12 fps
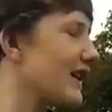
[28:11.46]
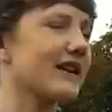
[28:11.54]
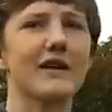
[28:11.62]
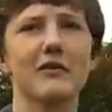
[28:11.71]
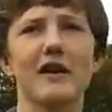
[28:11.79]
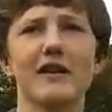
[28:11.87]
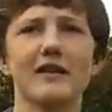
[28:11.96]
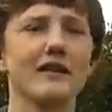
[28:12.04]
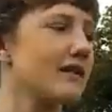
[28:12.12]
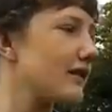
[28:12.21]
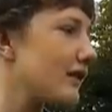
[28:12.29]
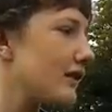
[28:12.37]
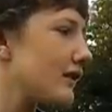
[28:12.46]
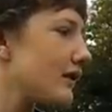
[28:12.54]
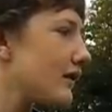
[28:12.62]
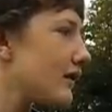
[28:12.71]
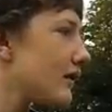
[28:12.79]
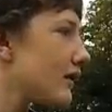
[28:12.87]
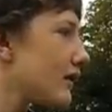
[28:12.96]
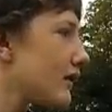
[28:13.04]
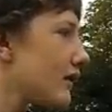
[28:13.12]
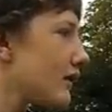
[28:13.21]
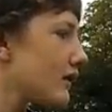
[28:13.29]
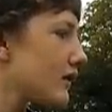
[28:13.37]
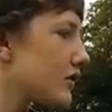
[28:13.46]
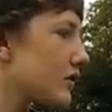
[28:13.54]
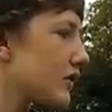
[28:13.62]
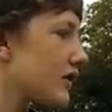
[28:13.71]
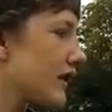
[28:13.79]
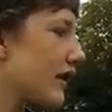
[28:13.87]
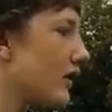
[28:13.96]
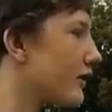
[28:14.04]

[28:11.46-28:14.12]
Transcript: Okay, right. Do you want to turn that